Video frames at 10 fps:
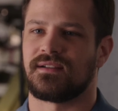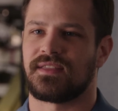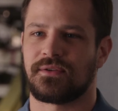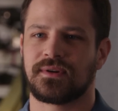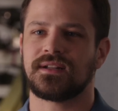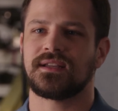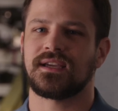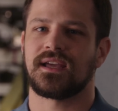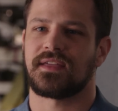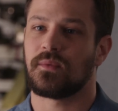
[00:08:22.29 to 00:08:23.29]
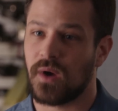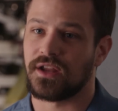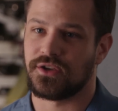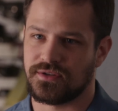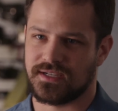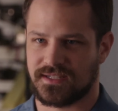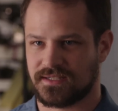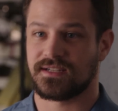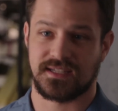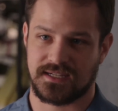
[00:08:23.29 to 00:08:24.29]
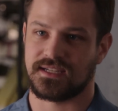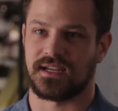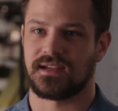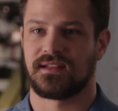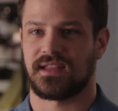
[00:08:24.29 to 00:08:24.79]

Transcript: they want you to succeed.